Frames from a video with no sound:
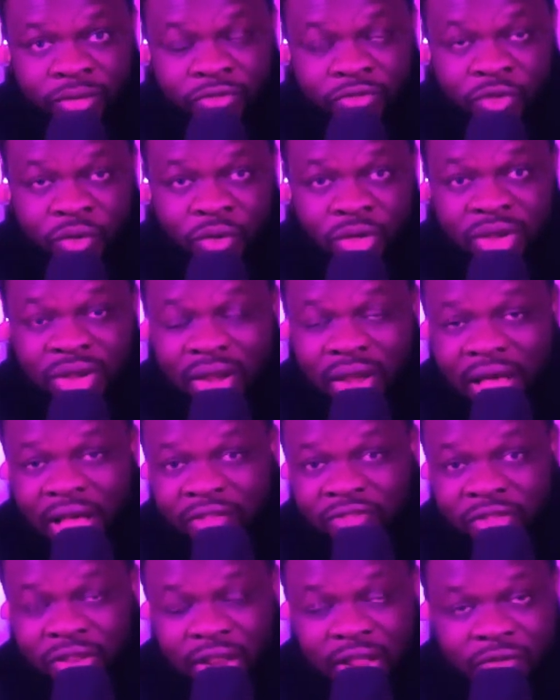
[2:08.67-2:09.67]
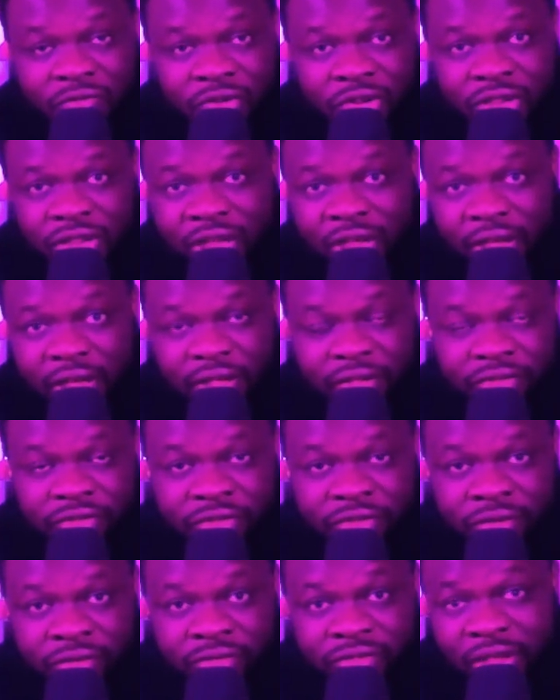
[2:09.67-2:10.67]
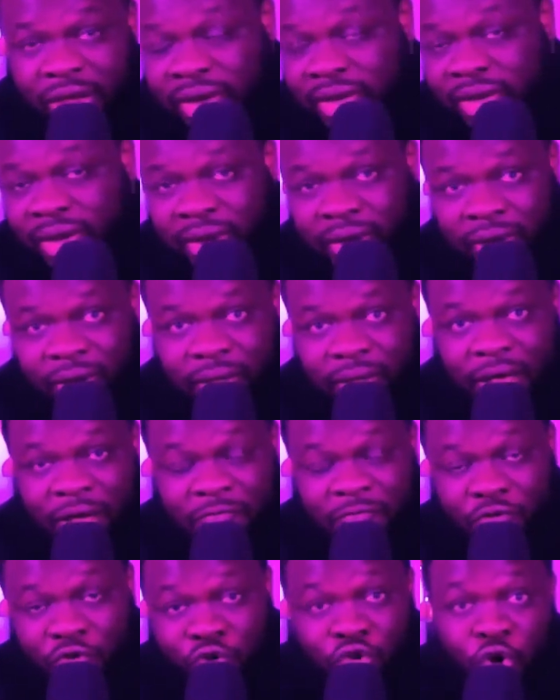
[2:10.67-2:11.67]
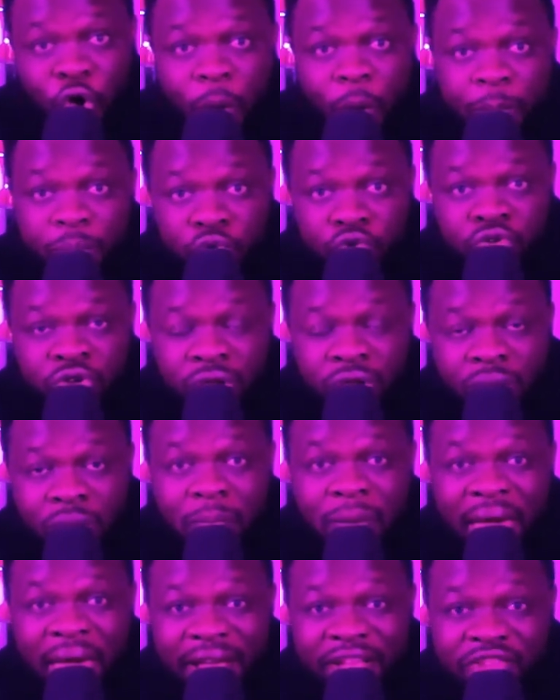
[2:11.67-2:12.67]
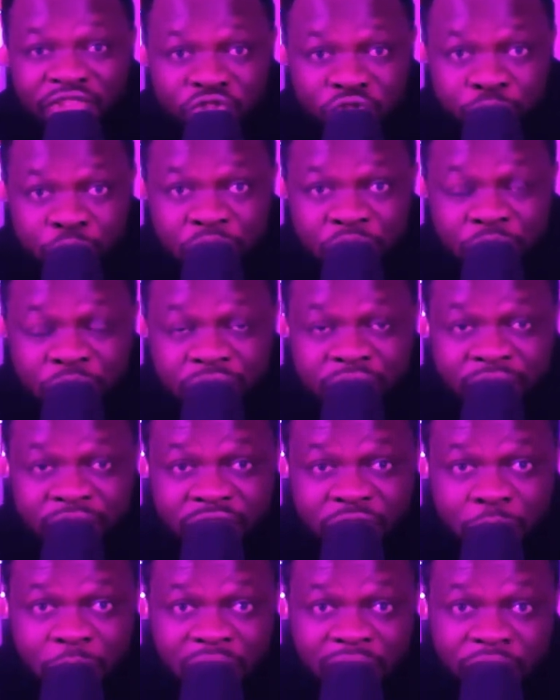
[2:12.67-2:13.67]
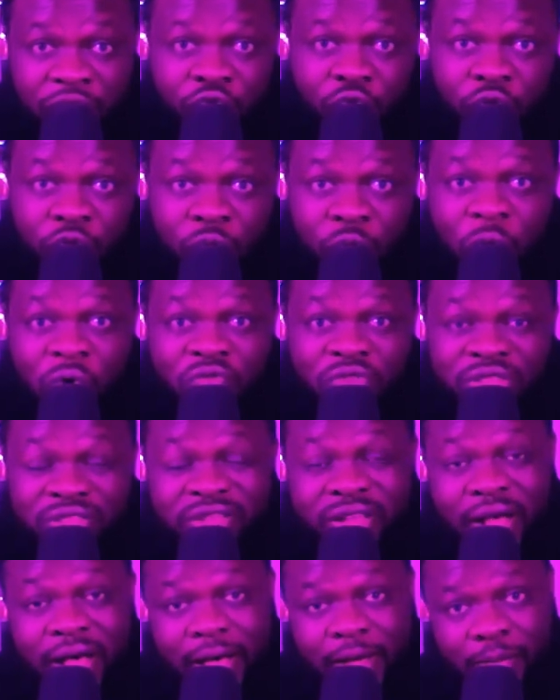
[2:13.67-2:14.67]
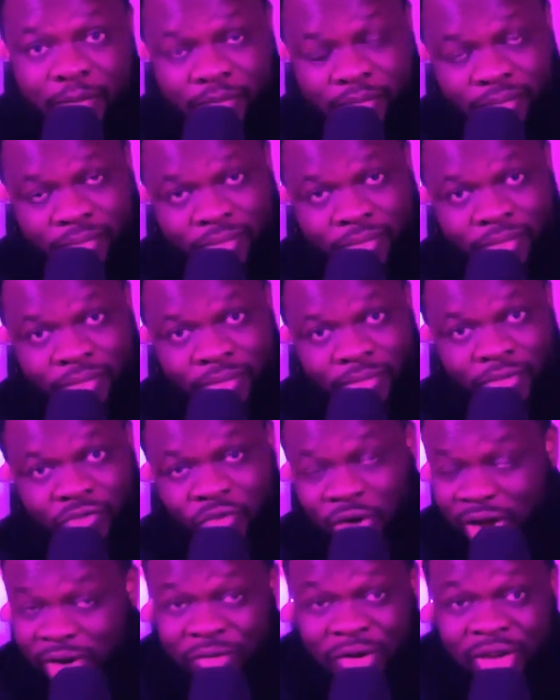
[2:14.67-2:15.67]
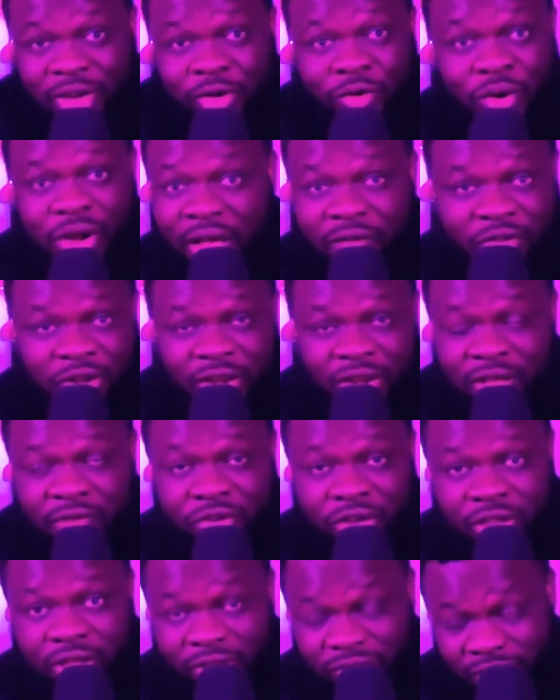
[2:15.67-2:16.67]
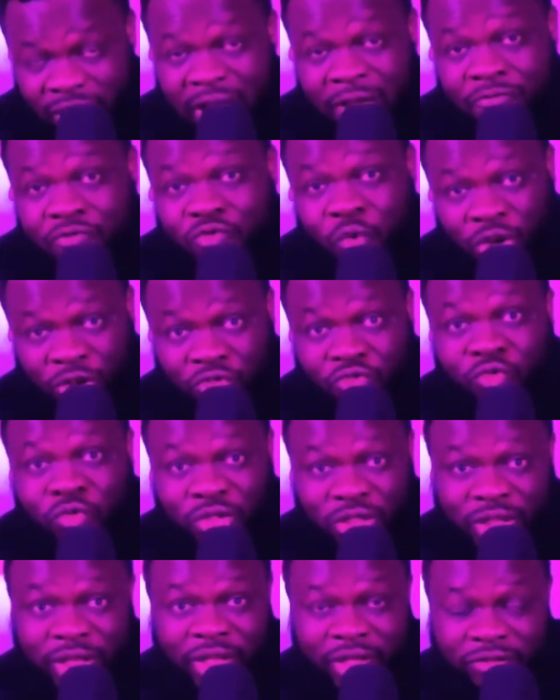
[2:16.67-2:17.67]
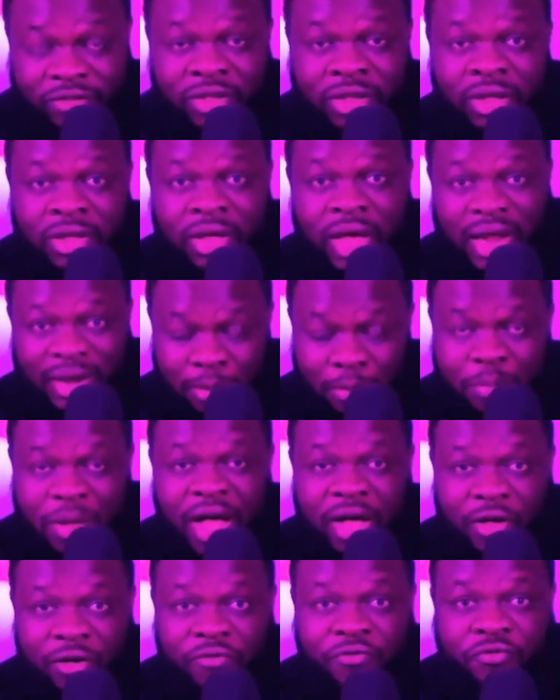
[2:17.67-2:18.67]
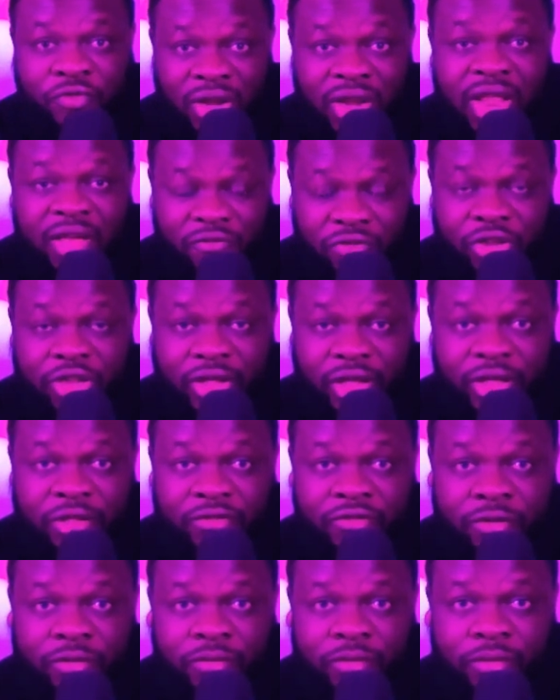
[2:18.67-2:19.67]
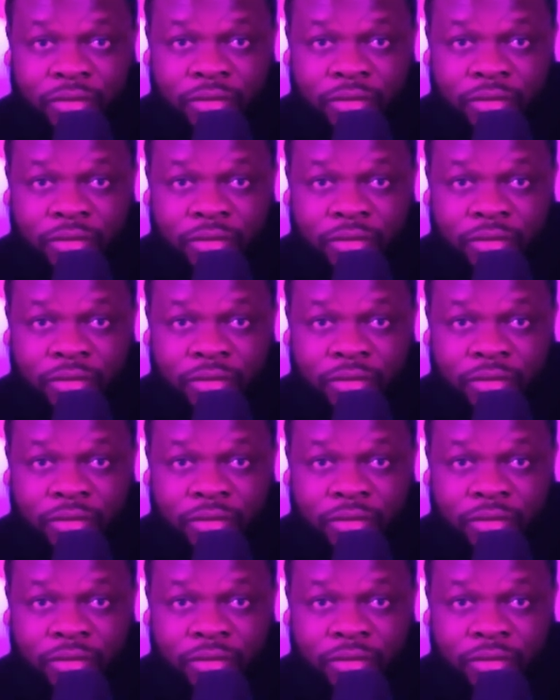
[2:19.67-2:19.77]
So in the last 11 years, technically, I've doubled my experience by doing overtime. So I really don't have 11 years. I have 22 years at the back of 11 years.